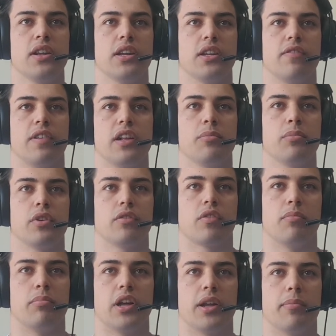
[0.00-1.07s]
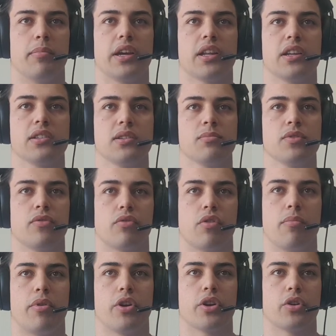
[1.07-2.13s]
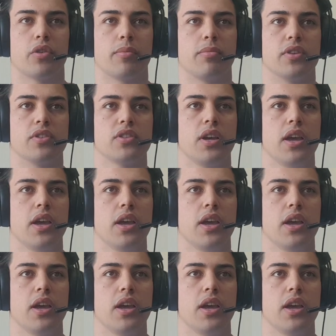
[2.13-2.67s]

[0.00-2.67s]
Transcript: and development of compliant mechanisms for robotic grippers.